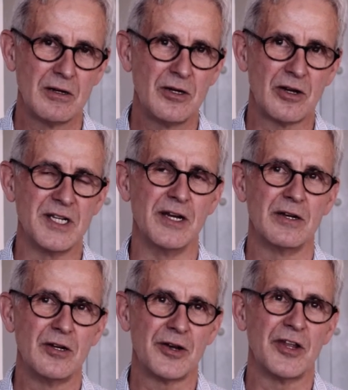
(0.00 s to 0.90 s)
not
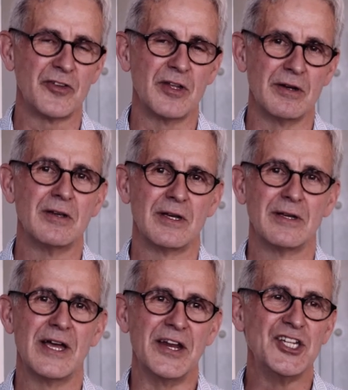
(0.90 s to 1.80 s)
as an
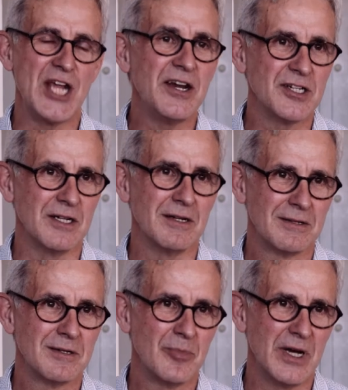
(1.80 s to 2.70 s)
agenda,
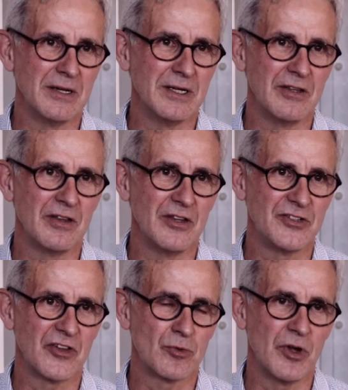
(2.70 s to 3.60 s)
but it's
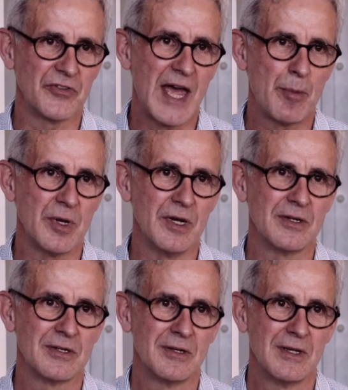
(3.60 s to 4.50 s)
just what's
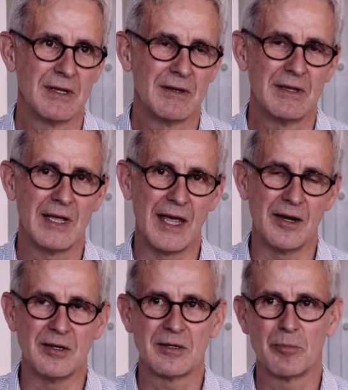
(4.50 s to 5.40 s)
happened.
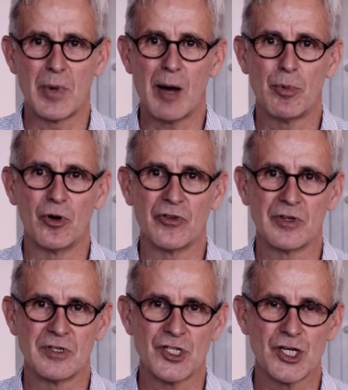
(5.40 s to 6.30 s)
And Bapo
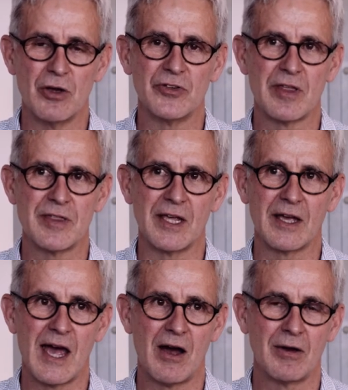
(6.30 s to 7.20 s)
shows, I
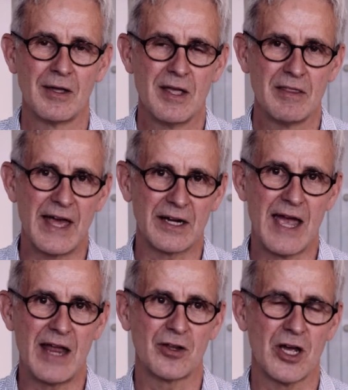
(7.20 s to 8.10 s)
think, how that
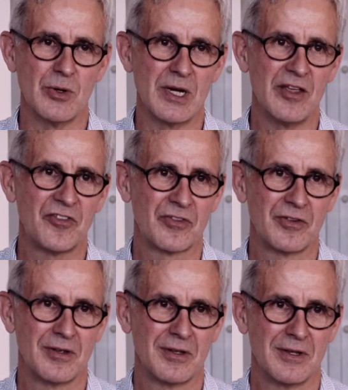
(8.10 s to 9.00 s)
can
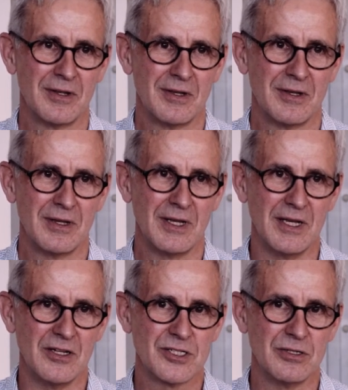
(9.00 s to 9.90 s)
coalesce
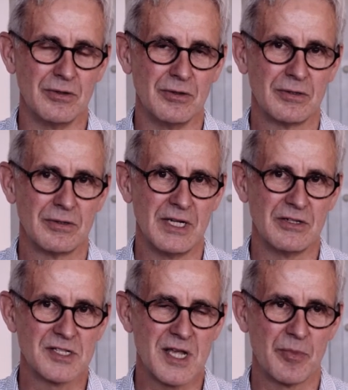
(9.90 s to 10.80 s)
into
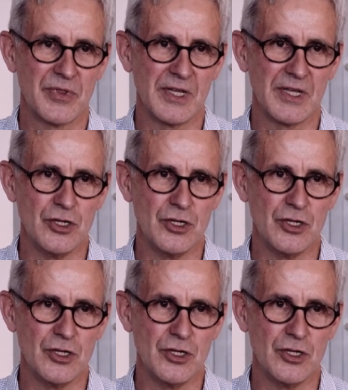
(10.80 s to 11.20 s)
something